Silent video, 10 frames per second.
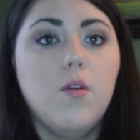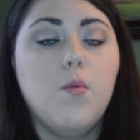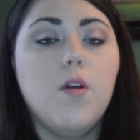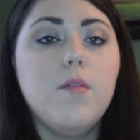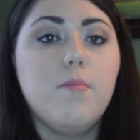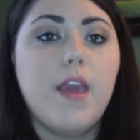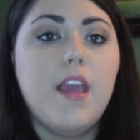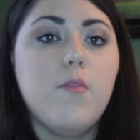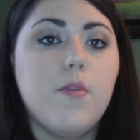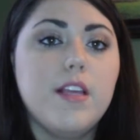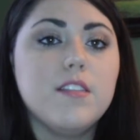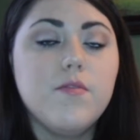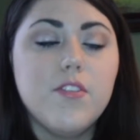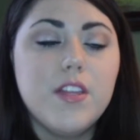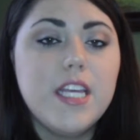One main
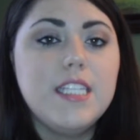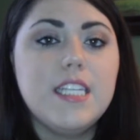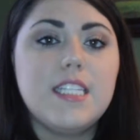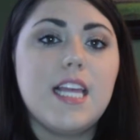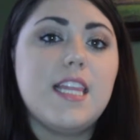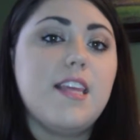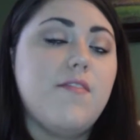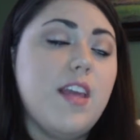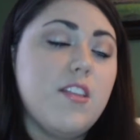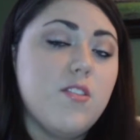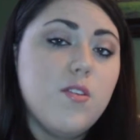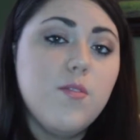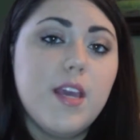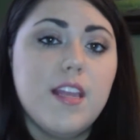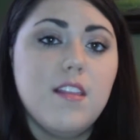reason for this is that if they
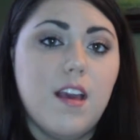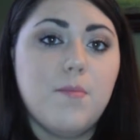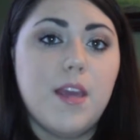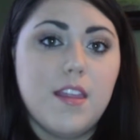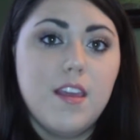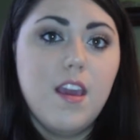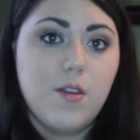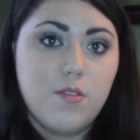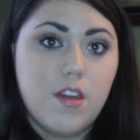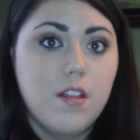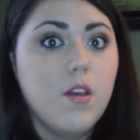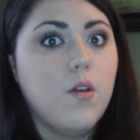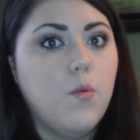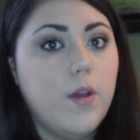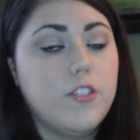do end up in the ocean,
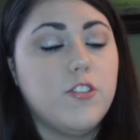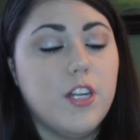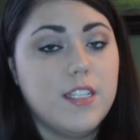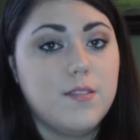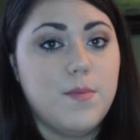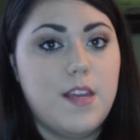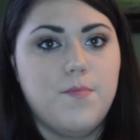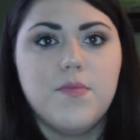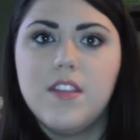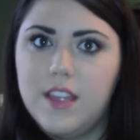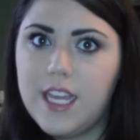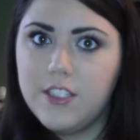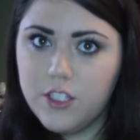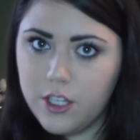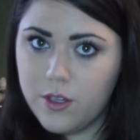which trust me, they
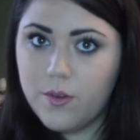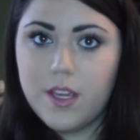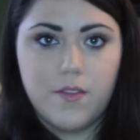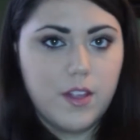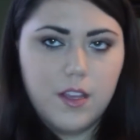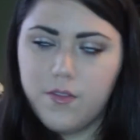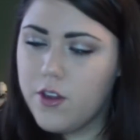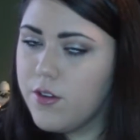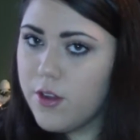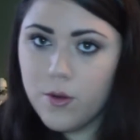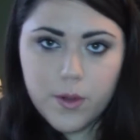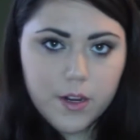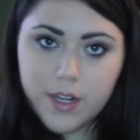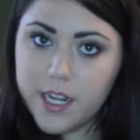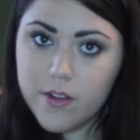do, even if you're
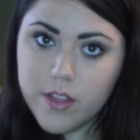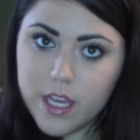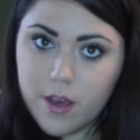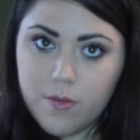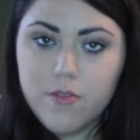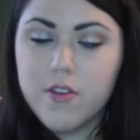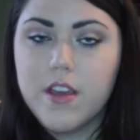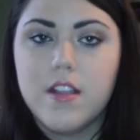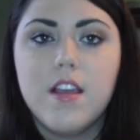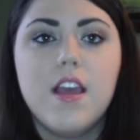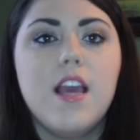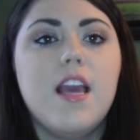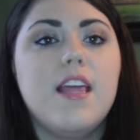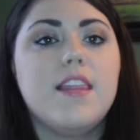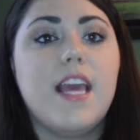nowhere near the ocean,
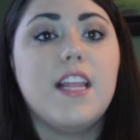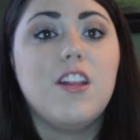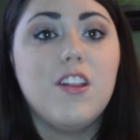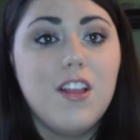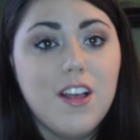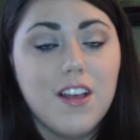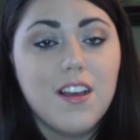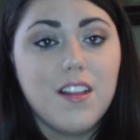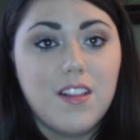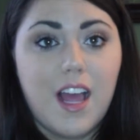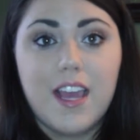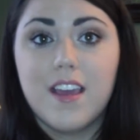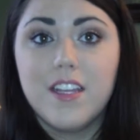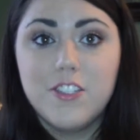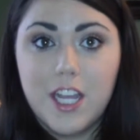they look like
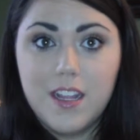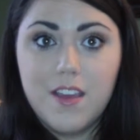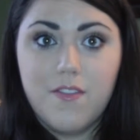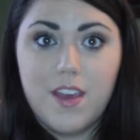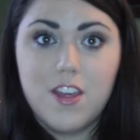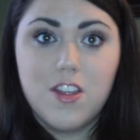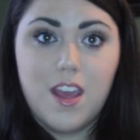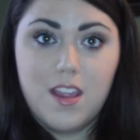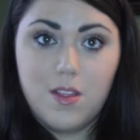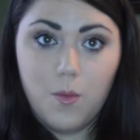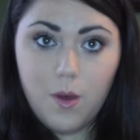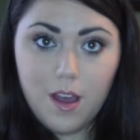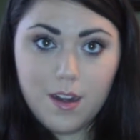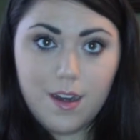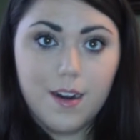a jellyfish in the
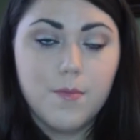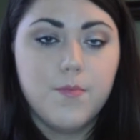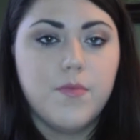water.